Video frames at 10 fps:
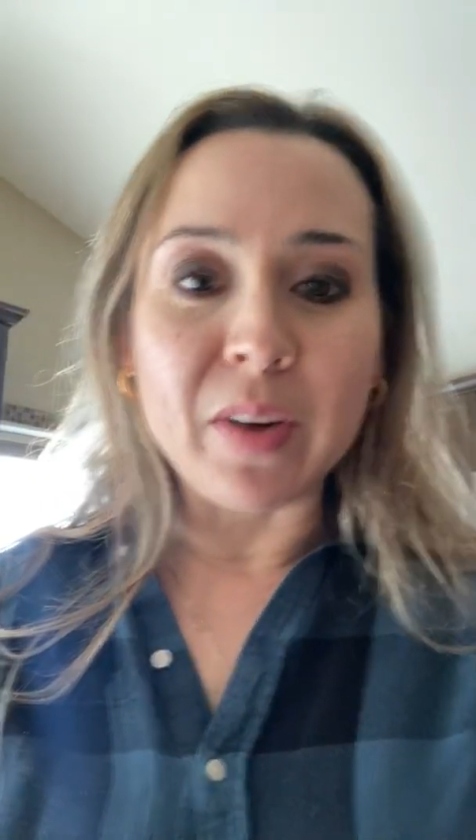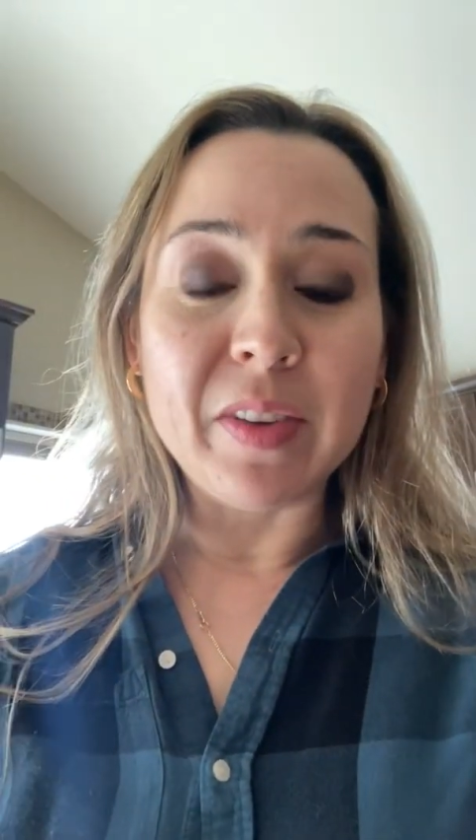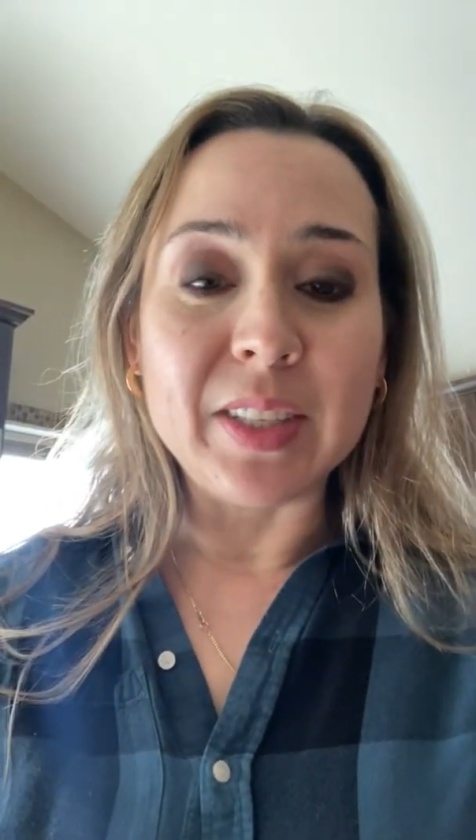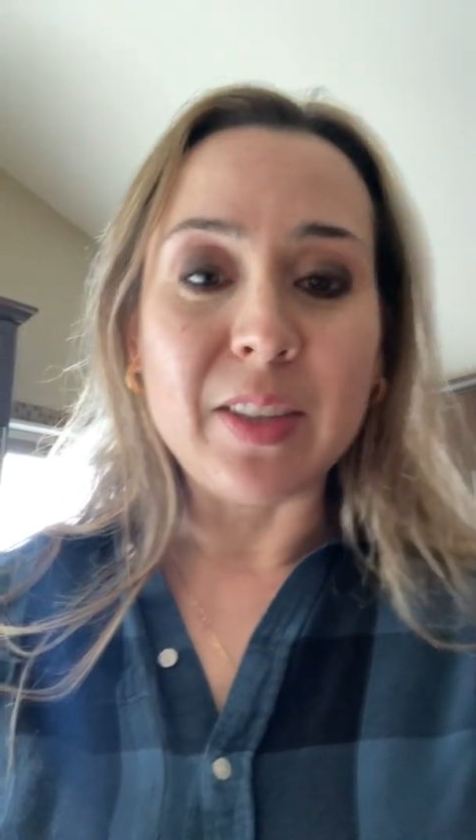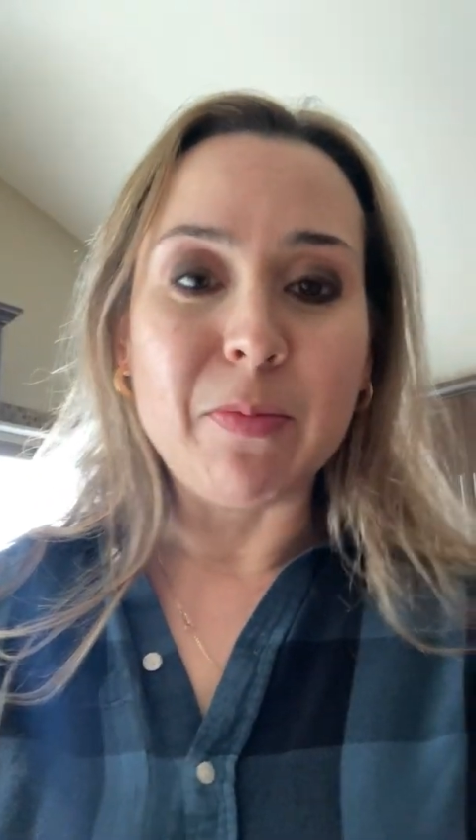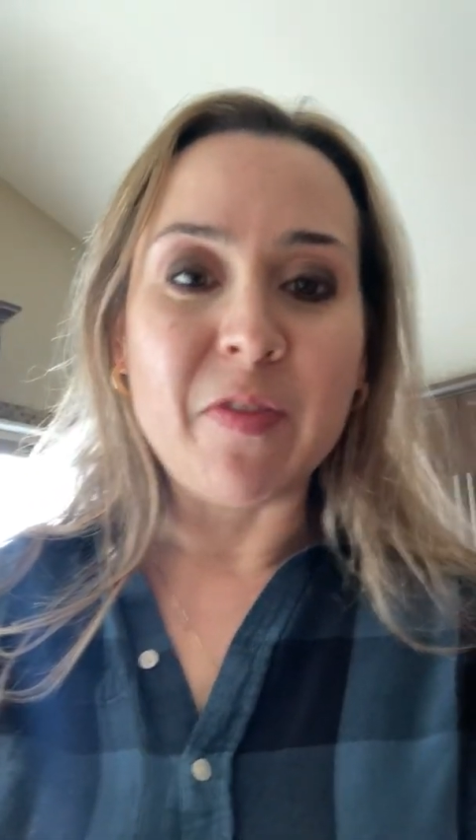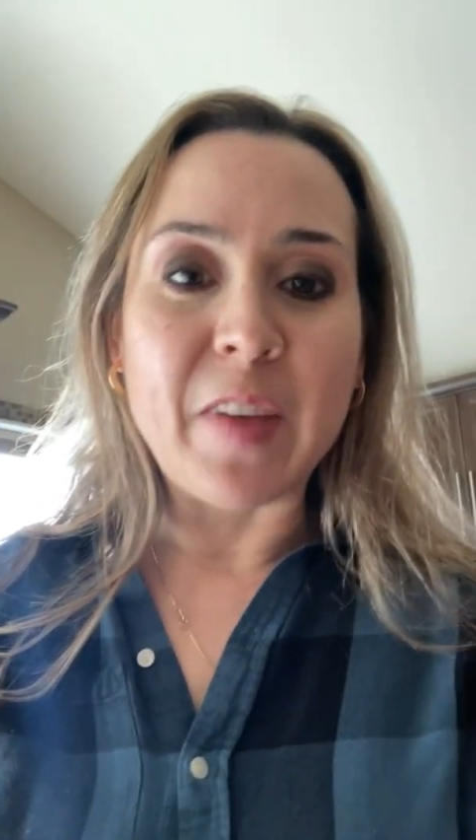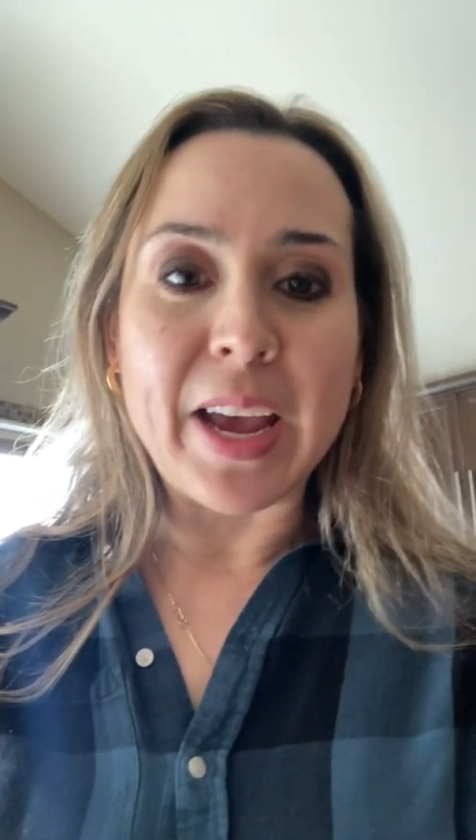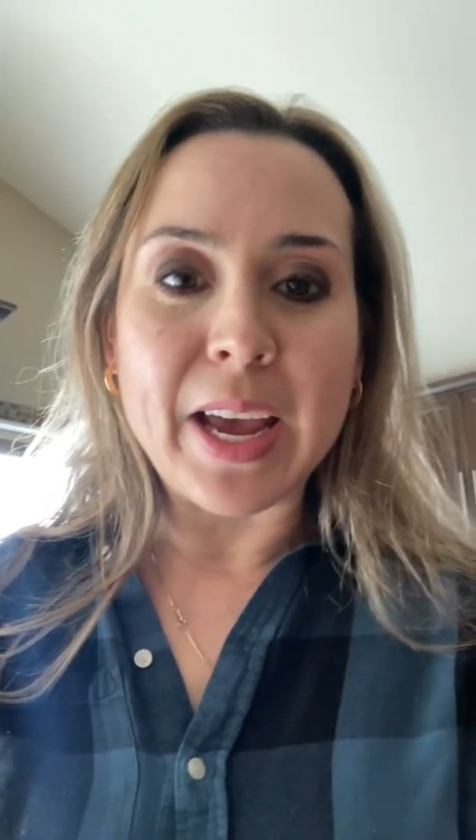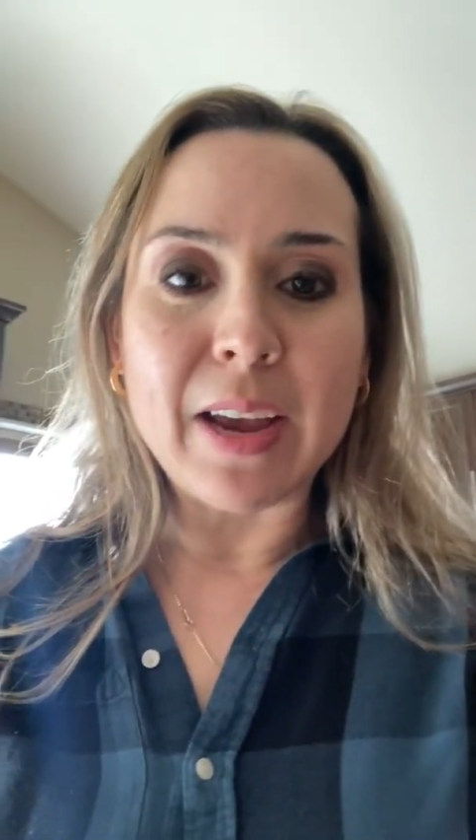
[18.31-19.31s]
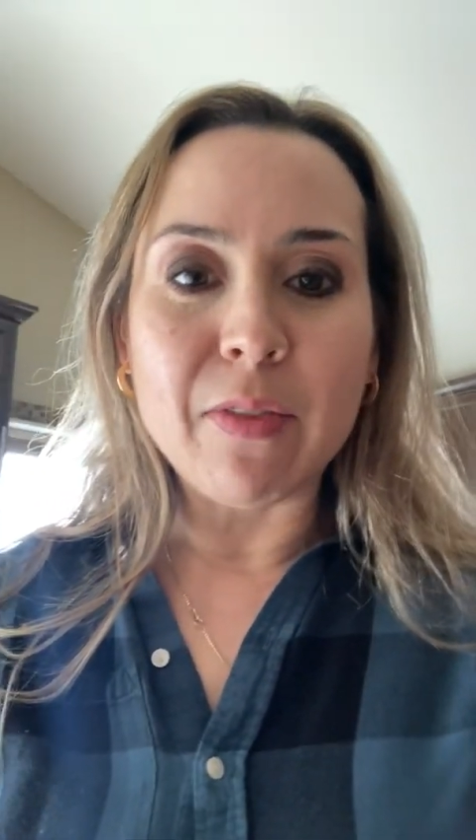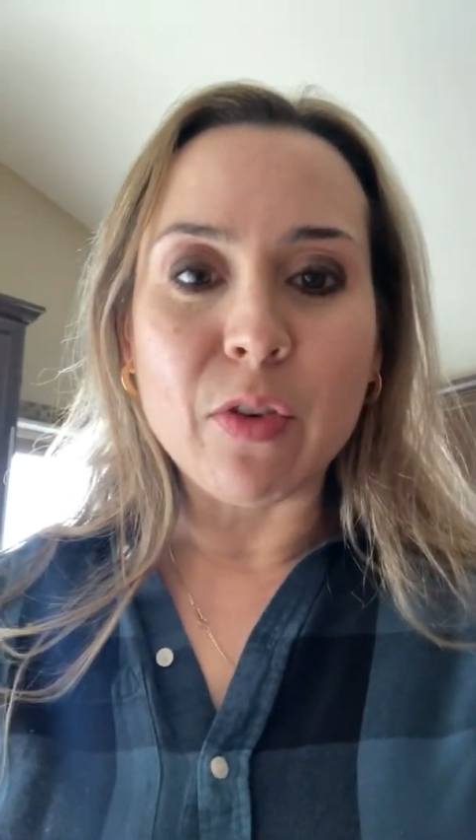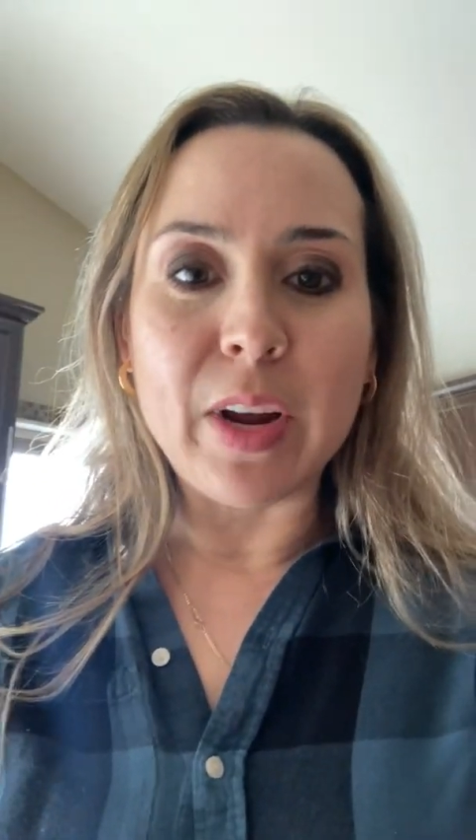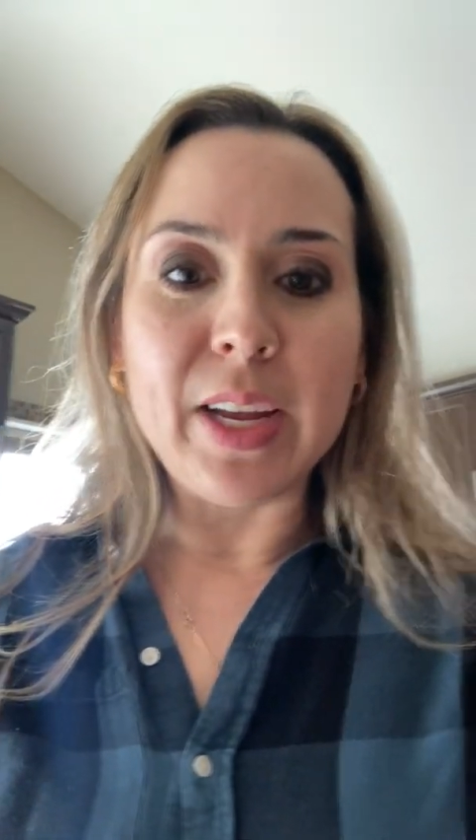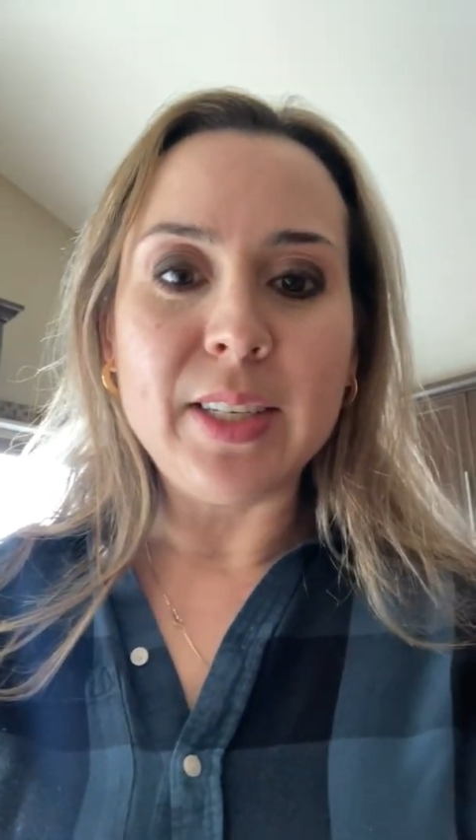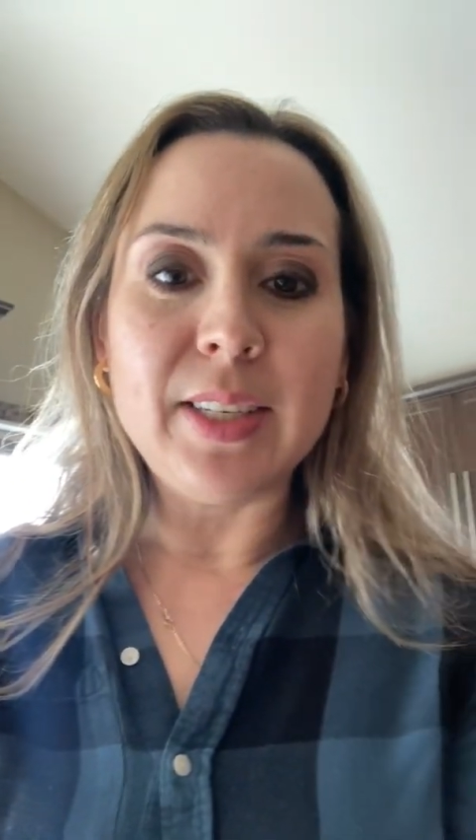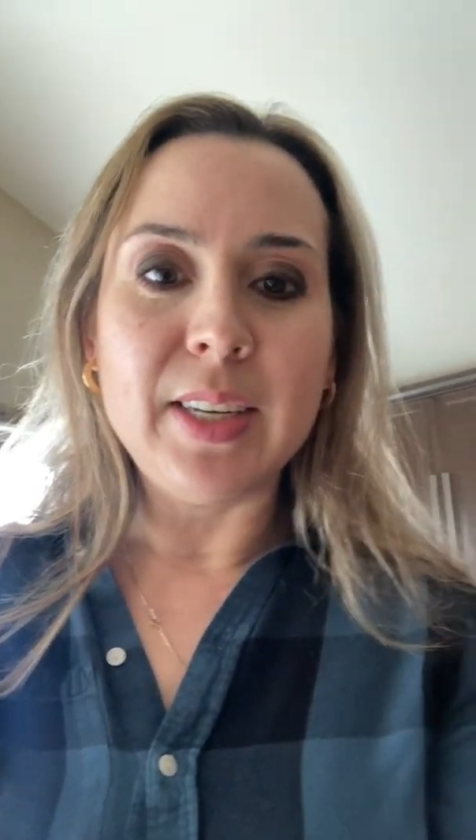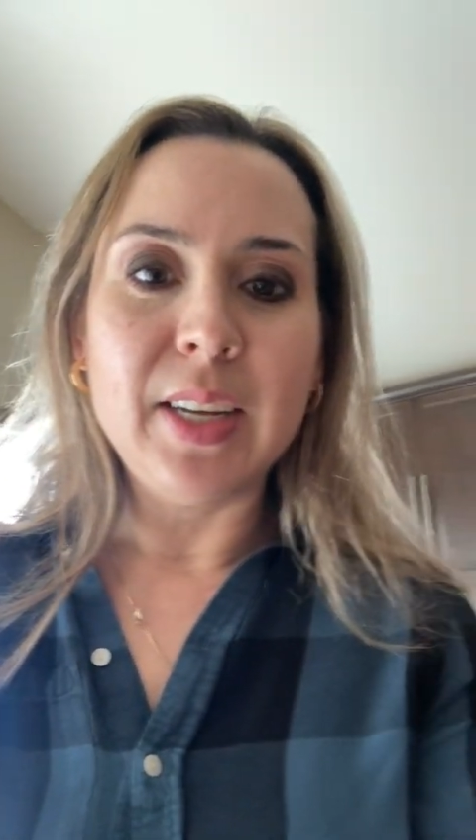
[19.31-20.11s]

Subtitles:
his favorite